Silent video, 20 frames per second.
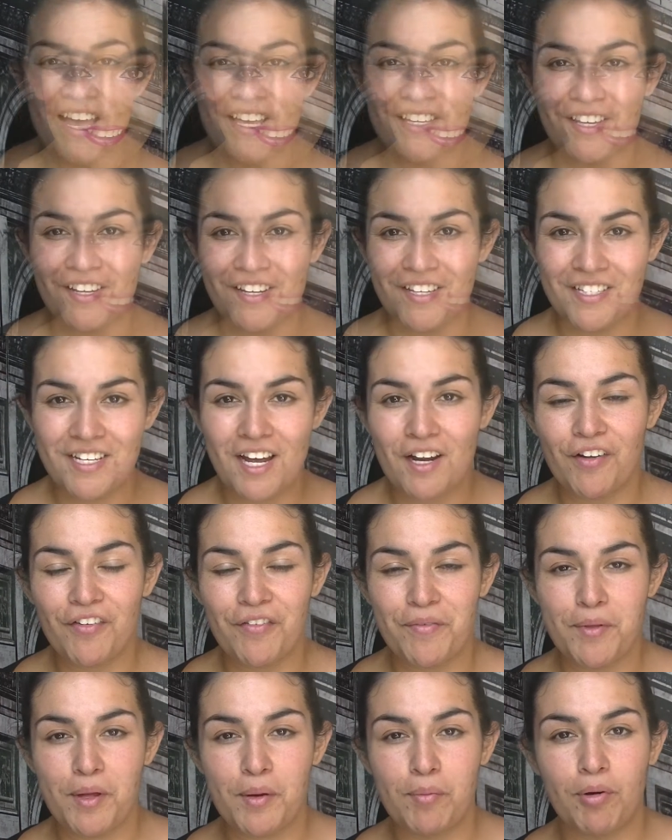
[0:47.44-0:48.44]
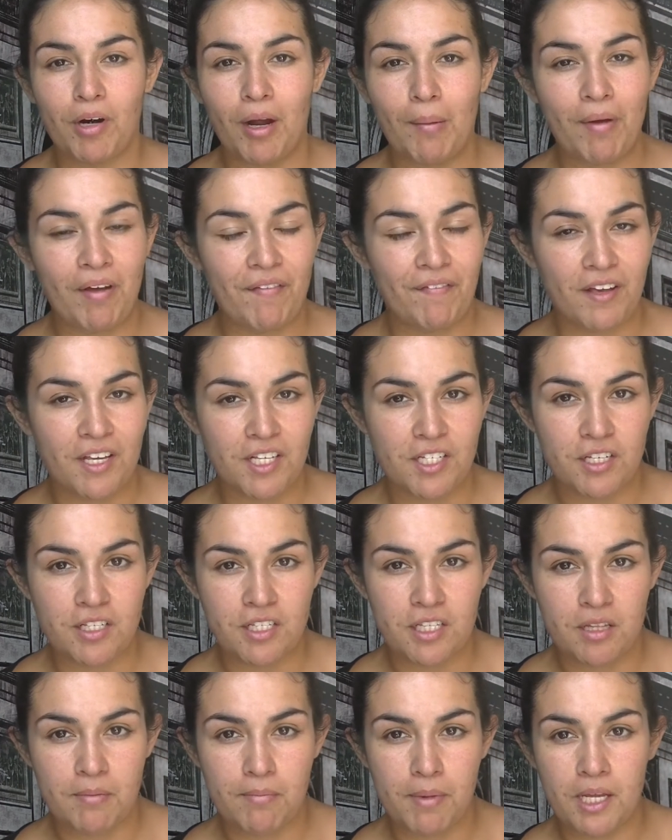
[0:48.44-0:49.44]
So to start off, I'm going to prime my face
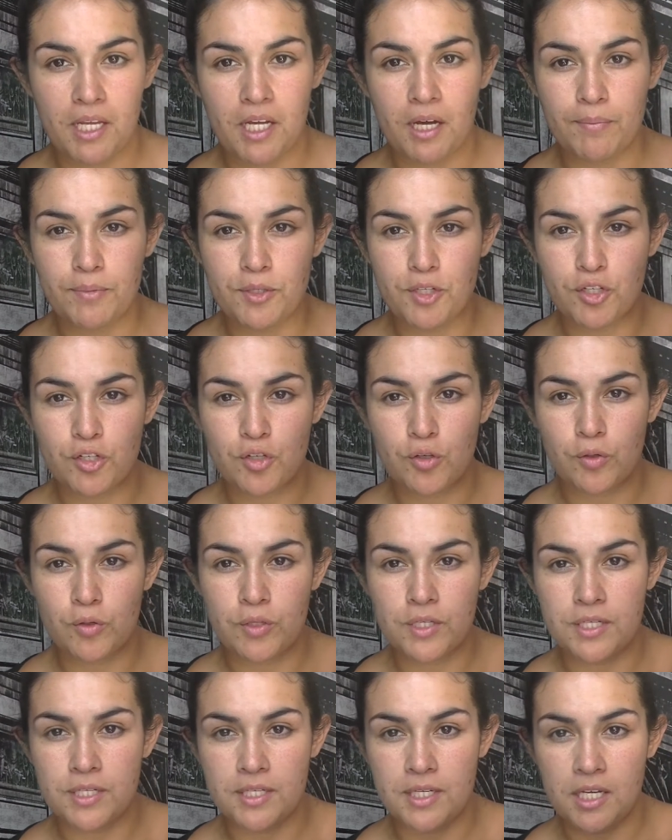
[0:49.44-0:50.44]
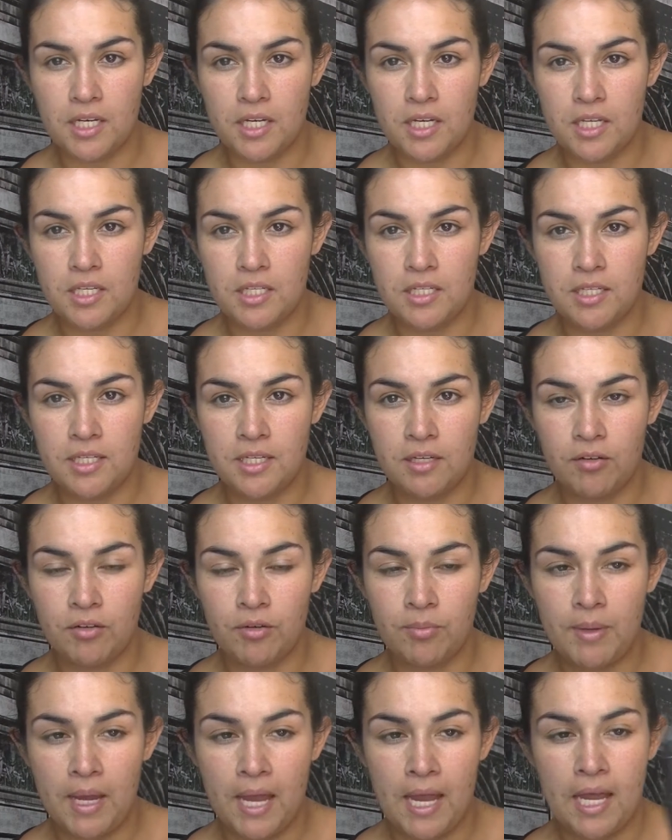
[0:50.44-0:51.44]
using the Makeup Store Skin
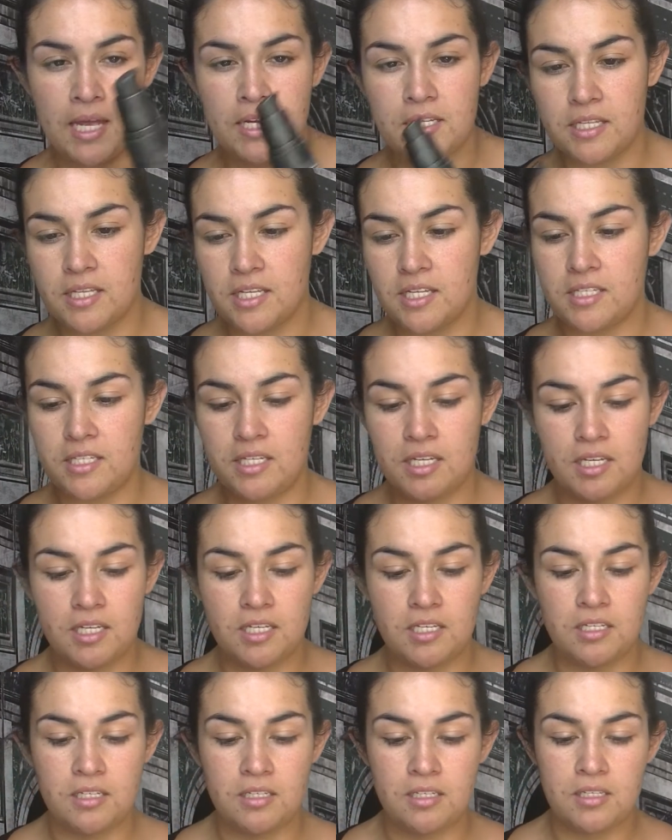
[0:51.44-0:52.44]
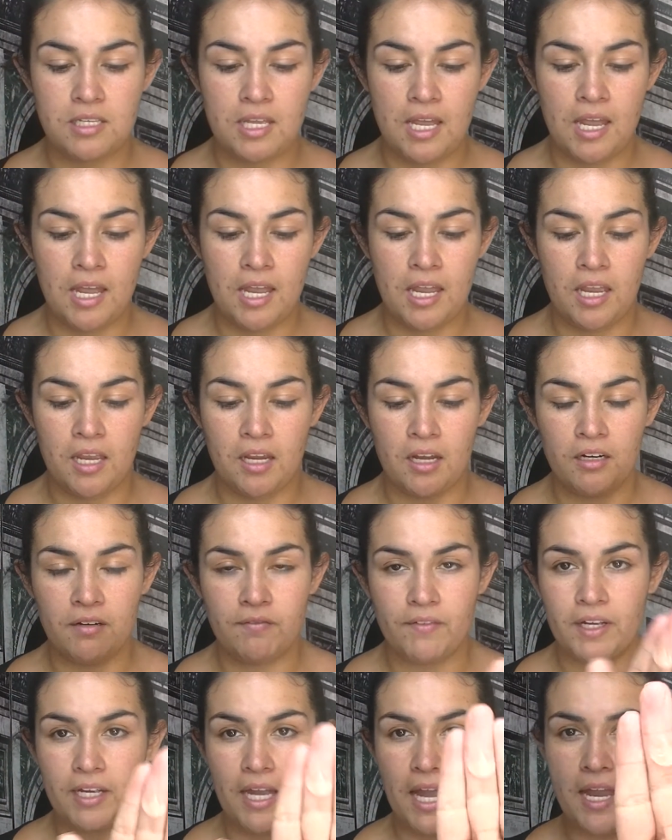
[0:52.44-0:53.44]
Serum, and this is a kind of
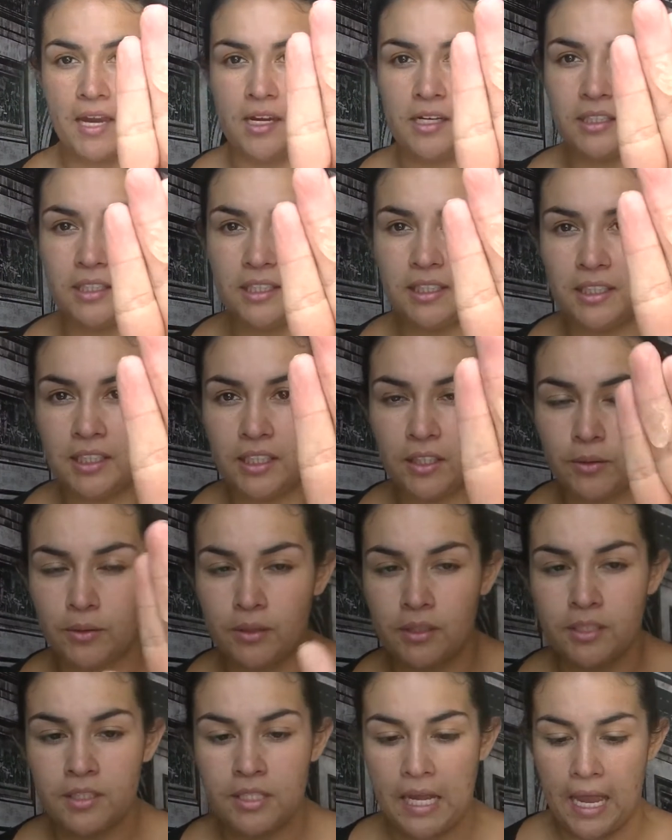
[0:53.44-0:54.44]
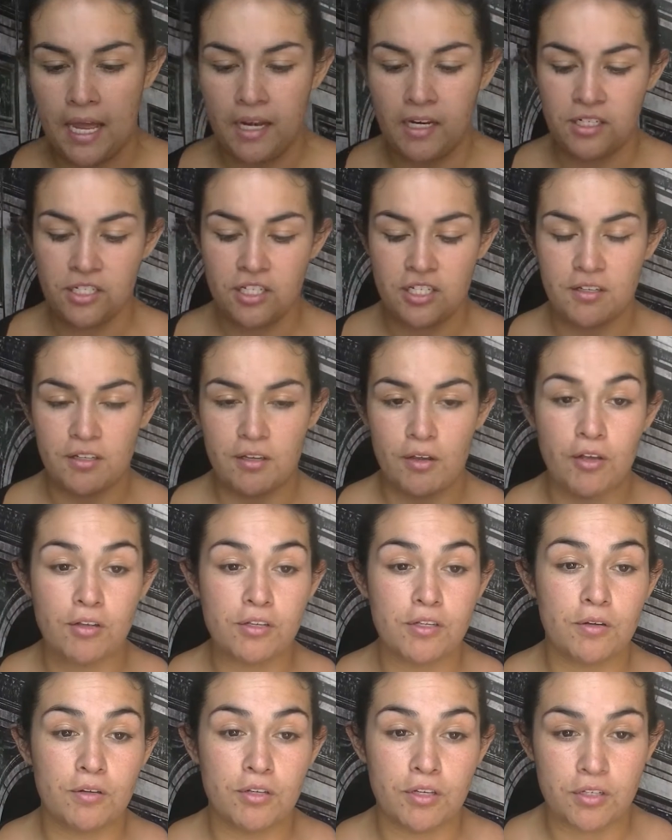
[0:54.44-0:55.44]
like a clear liquid, and it just
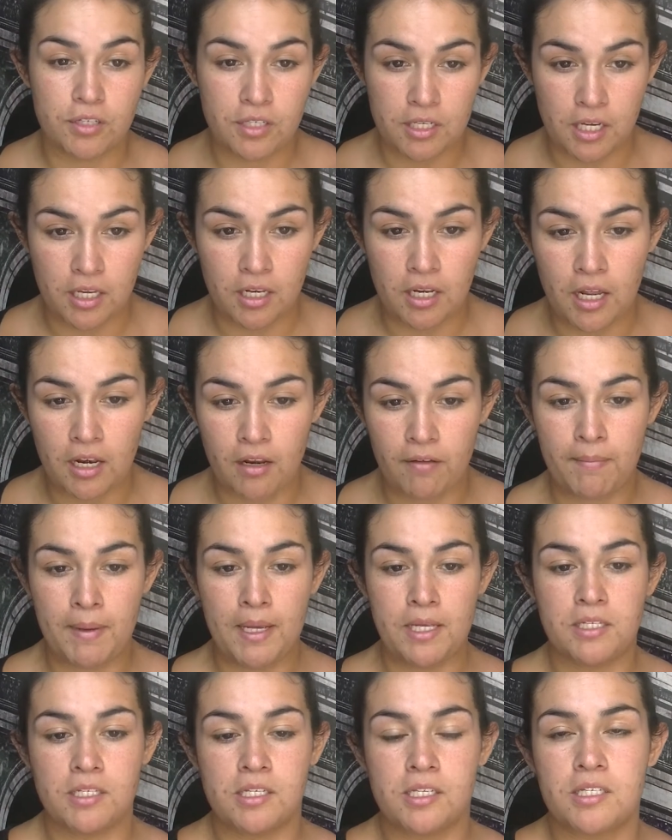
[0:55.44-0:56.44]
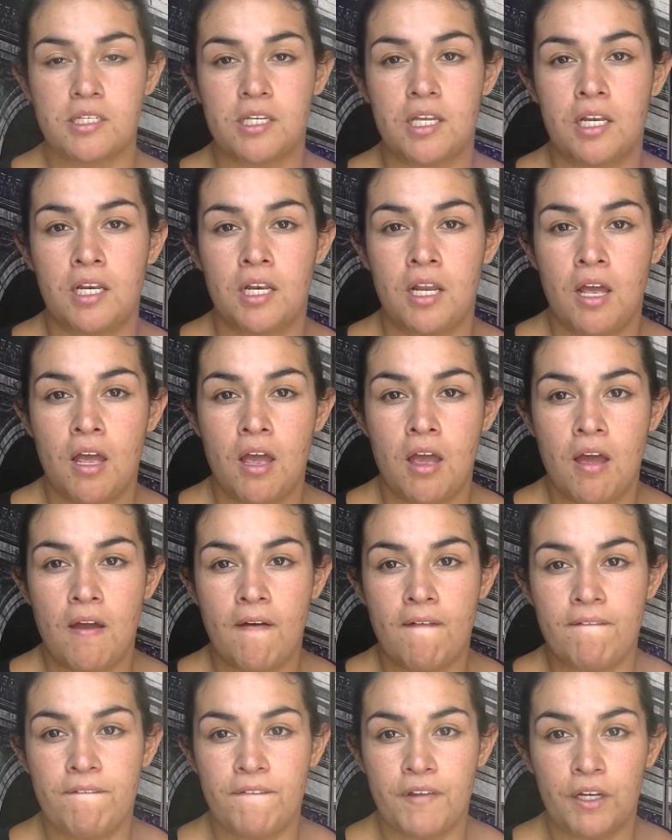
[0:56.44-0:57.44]
goes on your skin and it makes your skin
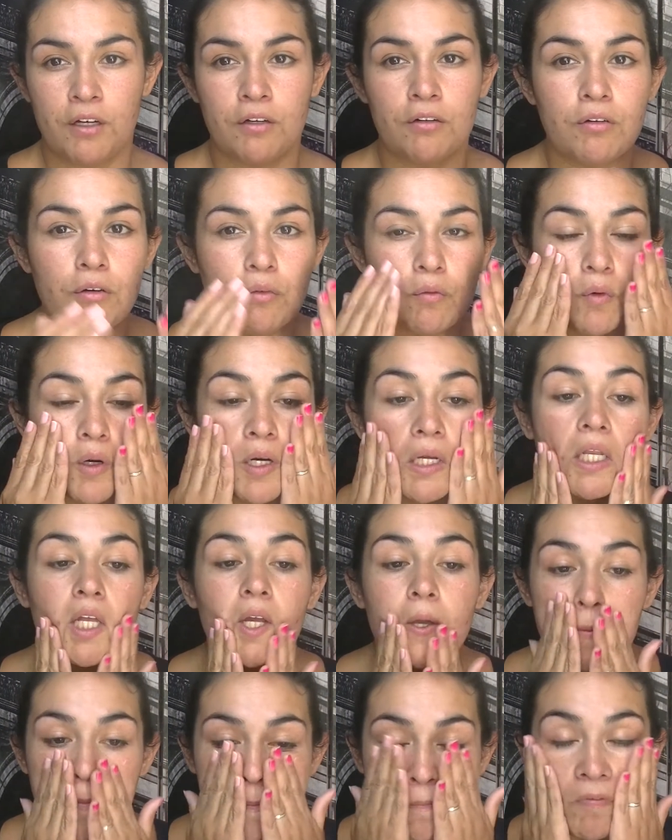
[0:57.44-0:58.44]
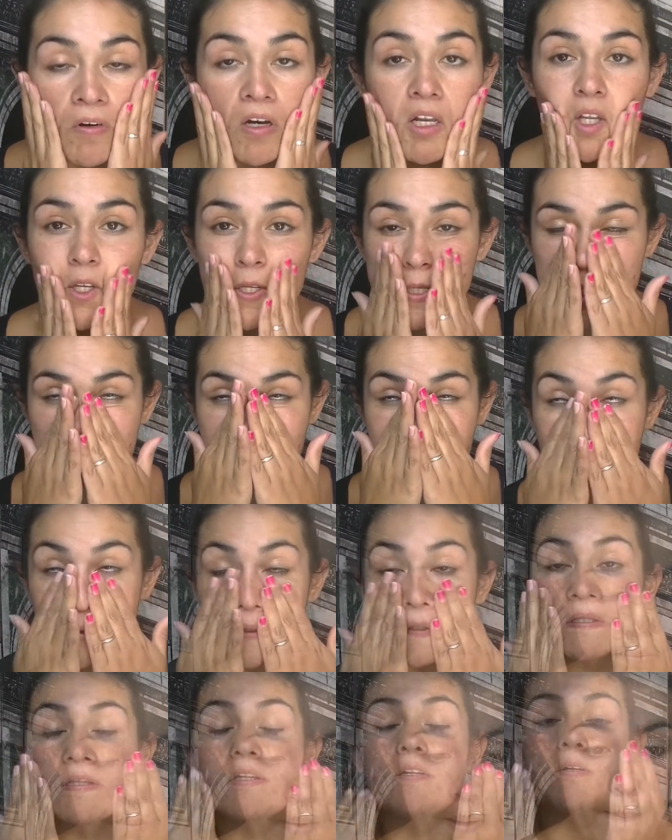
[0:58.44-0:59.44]
feel really smooth.